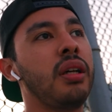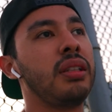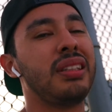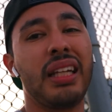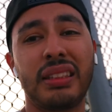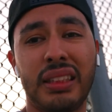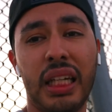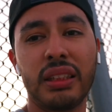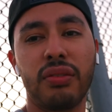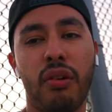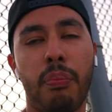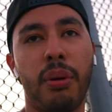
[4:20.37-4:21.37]

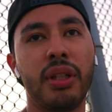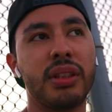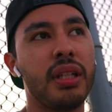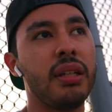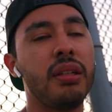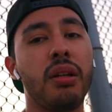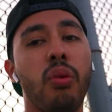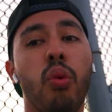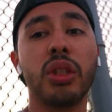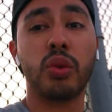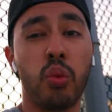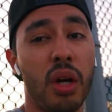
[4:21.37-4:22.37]
successful person was
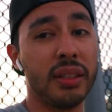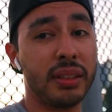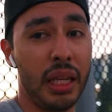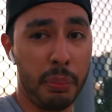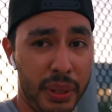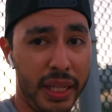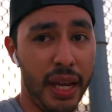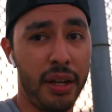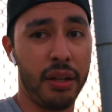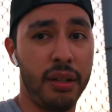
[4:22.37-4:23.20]
once a beginner.